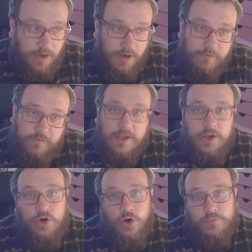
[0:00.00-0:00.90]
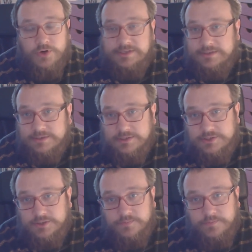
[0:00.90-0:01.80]
fake operating
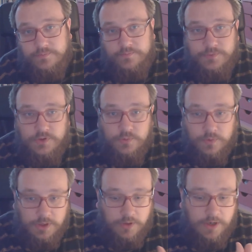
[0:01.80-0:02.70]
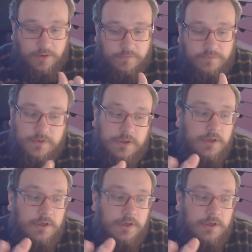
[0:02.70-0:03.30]
system where you have